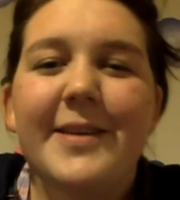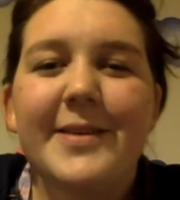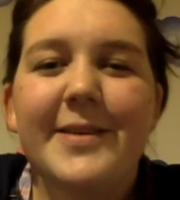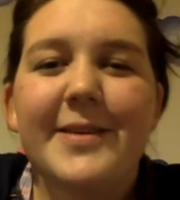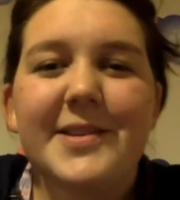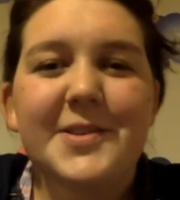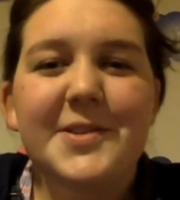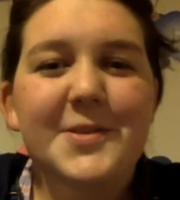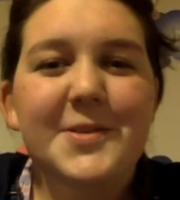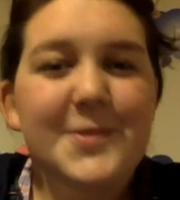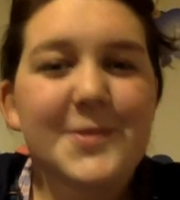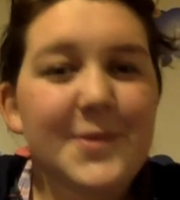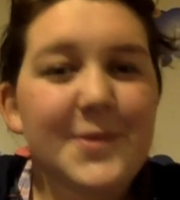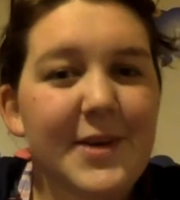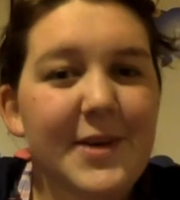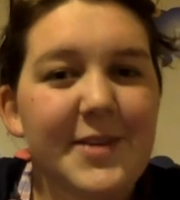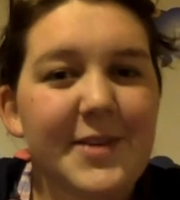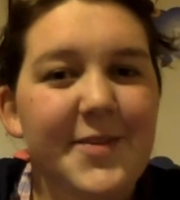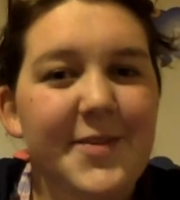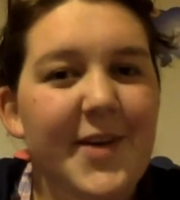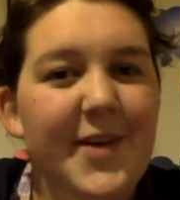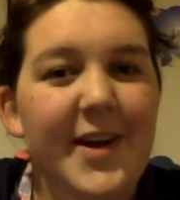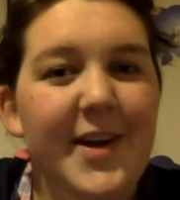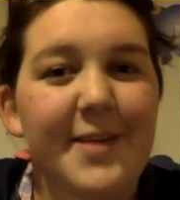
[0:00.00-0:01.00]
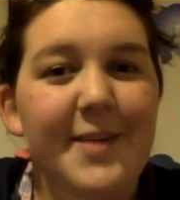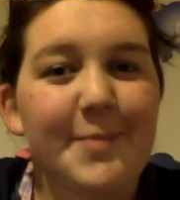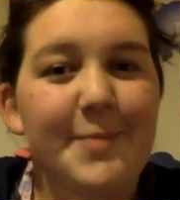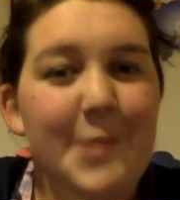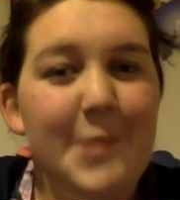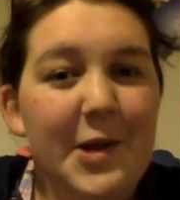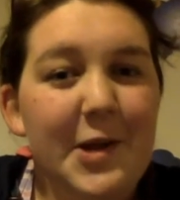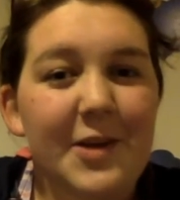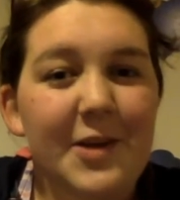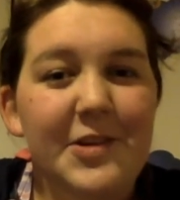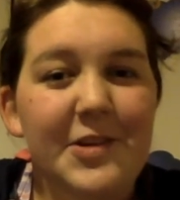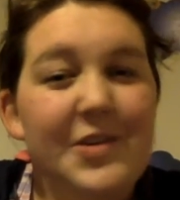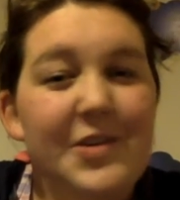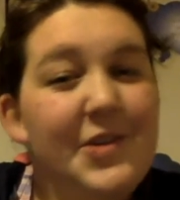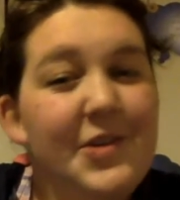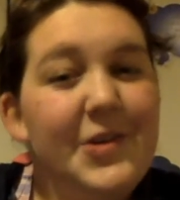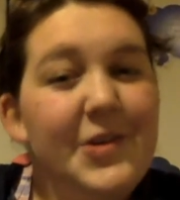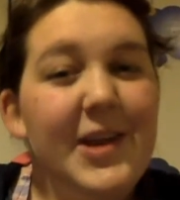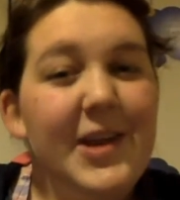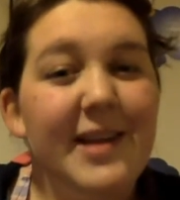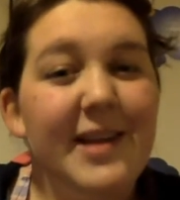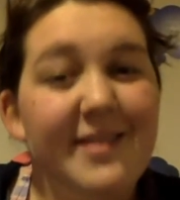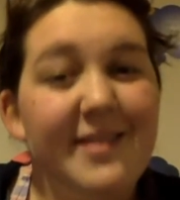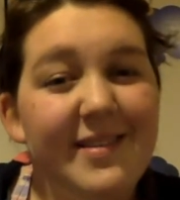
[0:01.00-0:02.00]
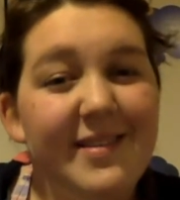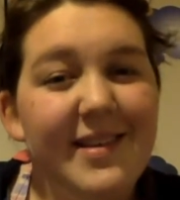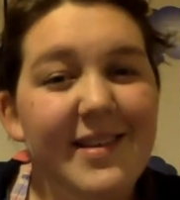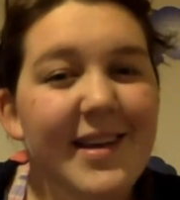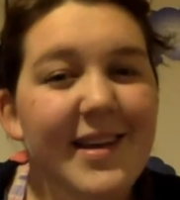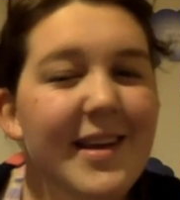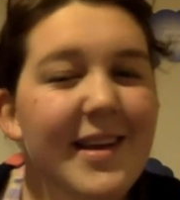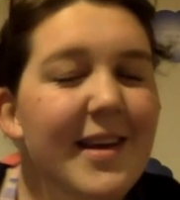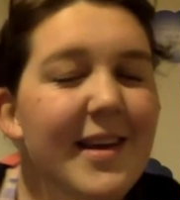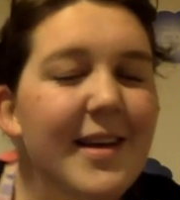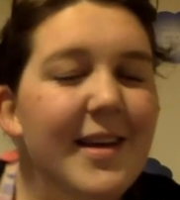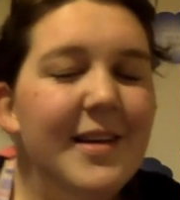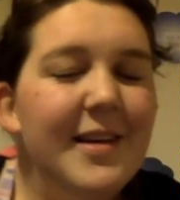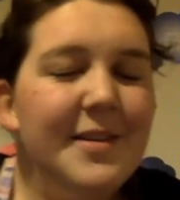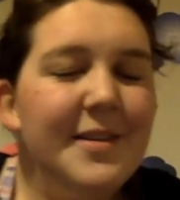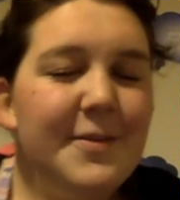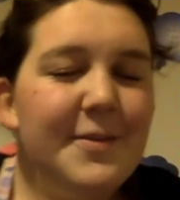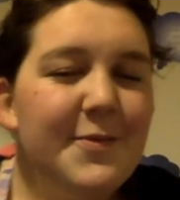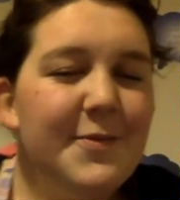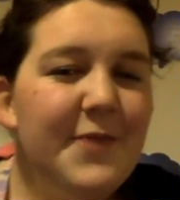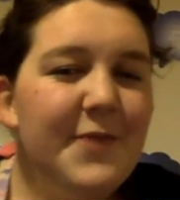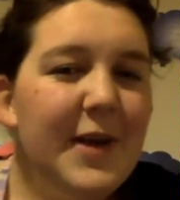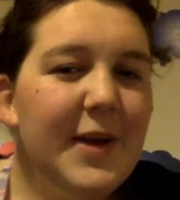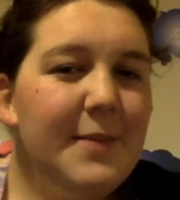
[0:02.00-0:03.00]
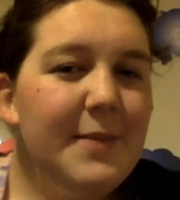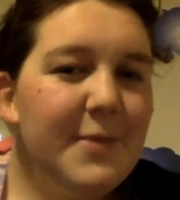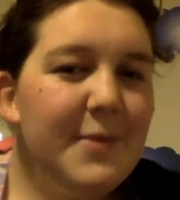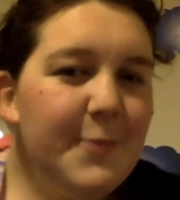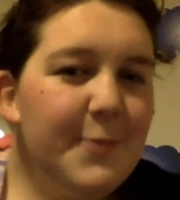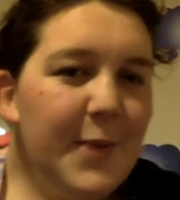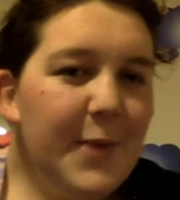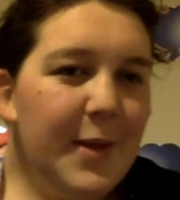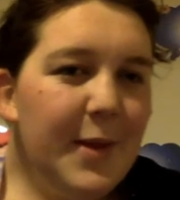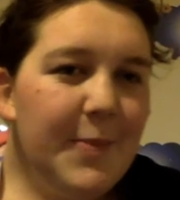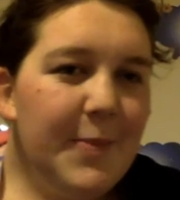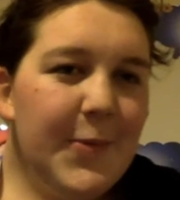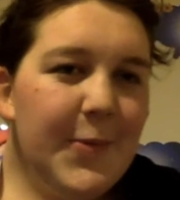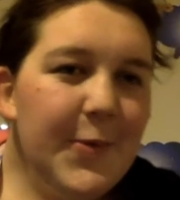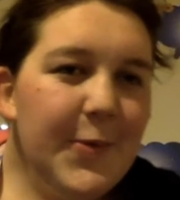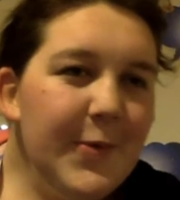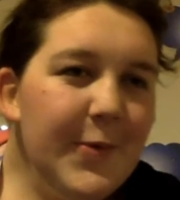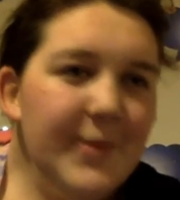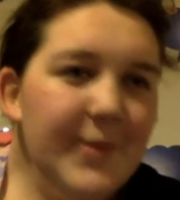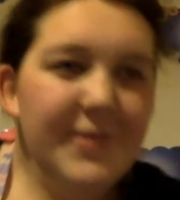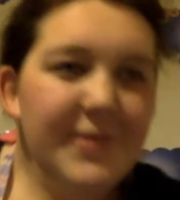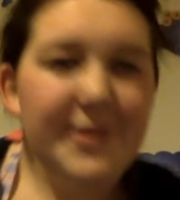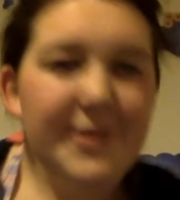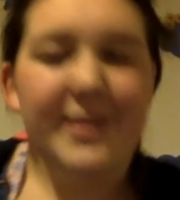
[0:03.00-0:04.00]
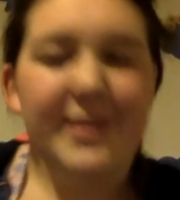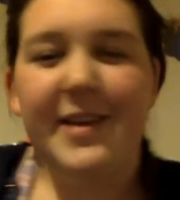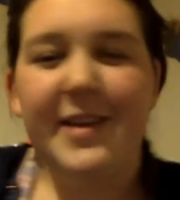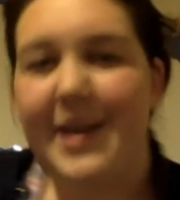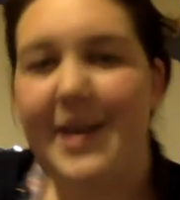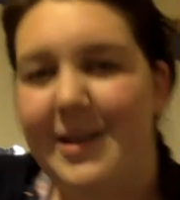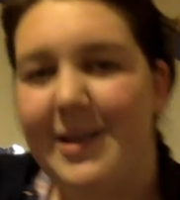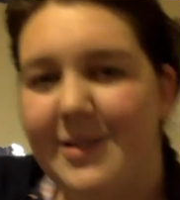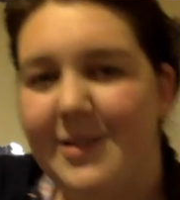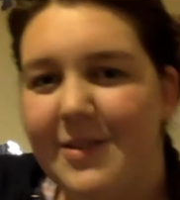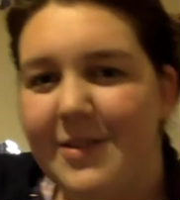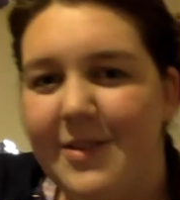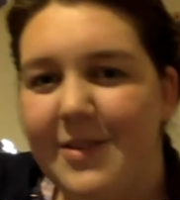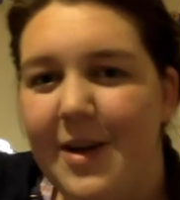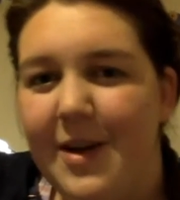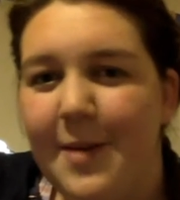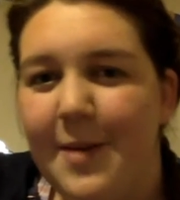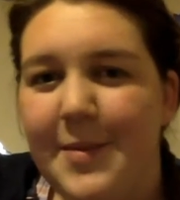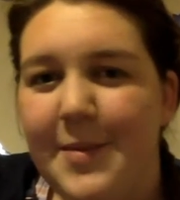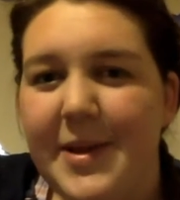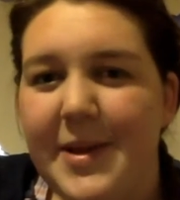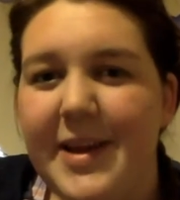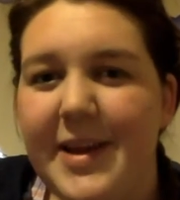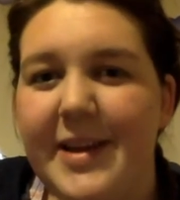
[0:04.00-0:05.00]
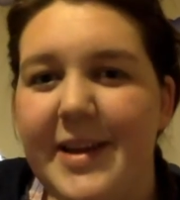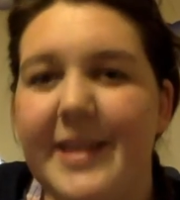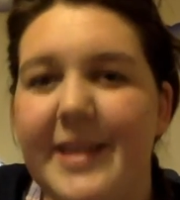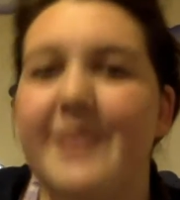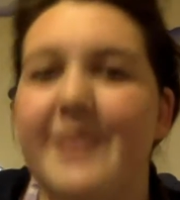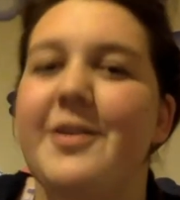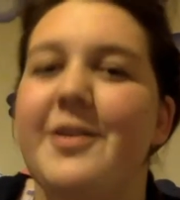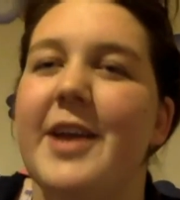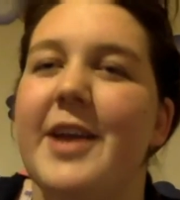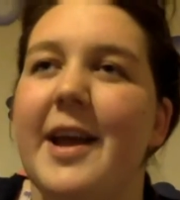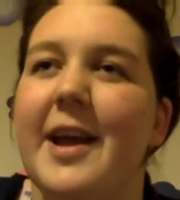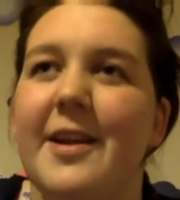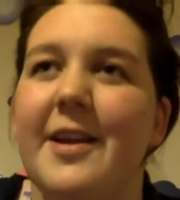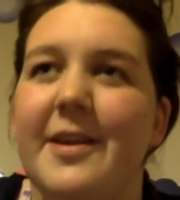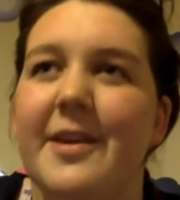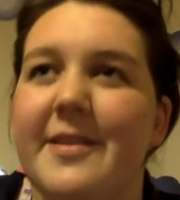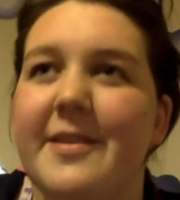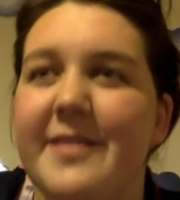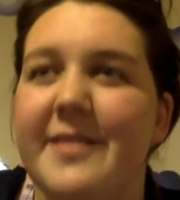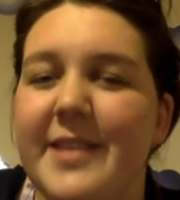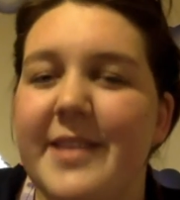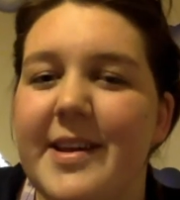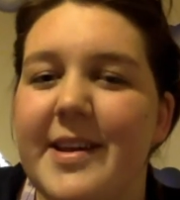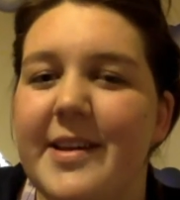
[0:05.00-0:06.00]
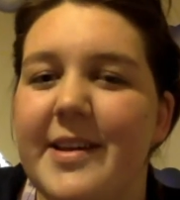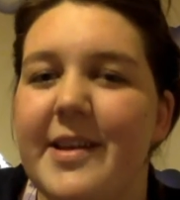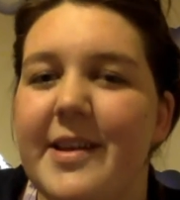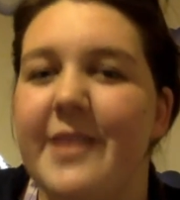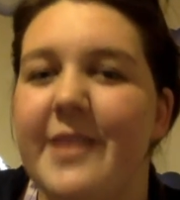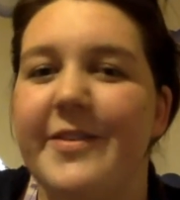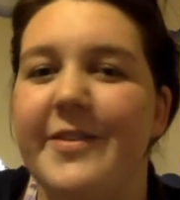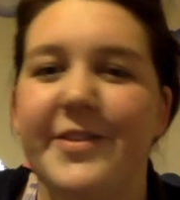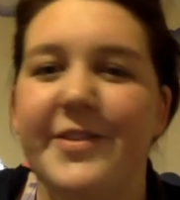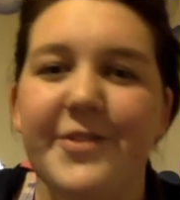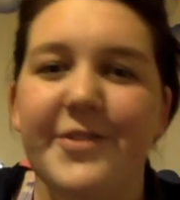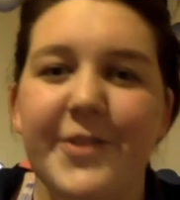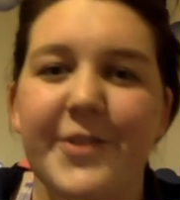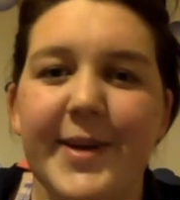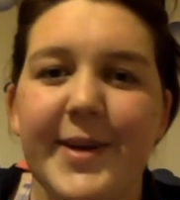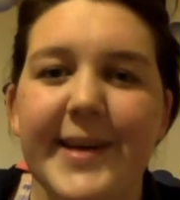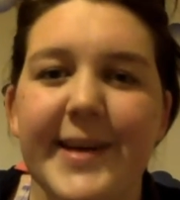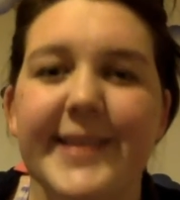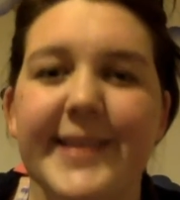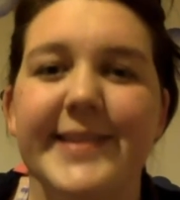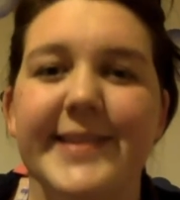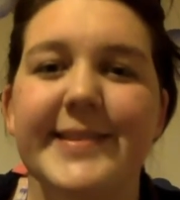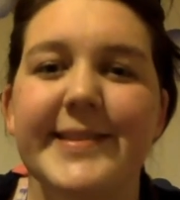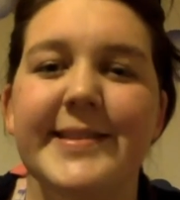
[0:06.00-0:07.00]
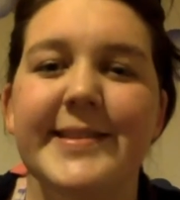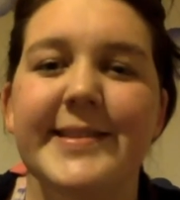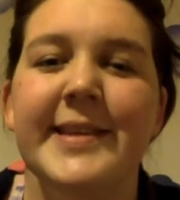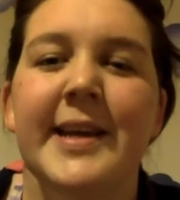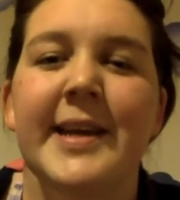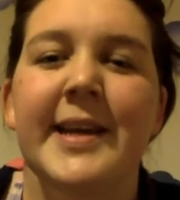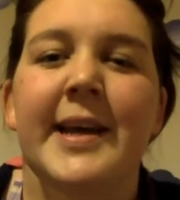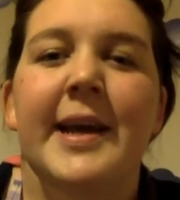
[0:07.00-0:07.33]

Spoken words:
which is always fun because you get to see some famous people and see the actors come in, and you get a nice dinner and drinks.